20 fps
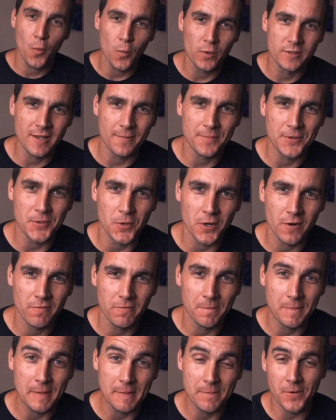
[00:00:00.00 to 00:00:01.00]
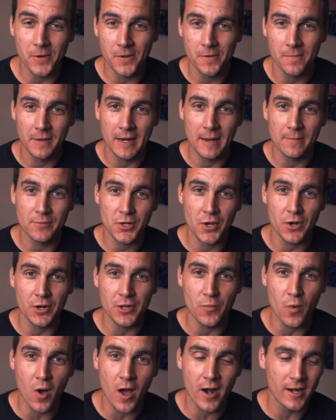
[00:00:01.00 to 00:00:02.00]
What's up, you wonderful people? My name's
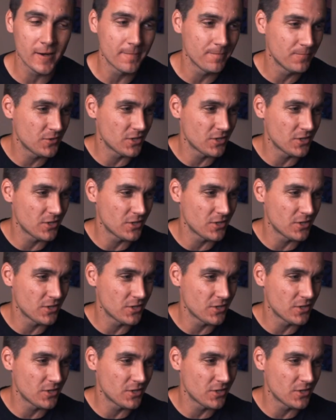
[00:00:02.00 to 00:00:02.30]
Cody Wanner.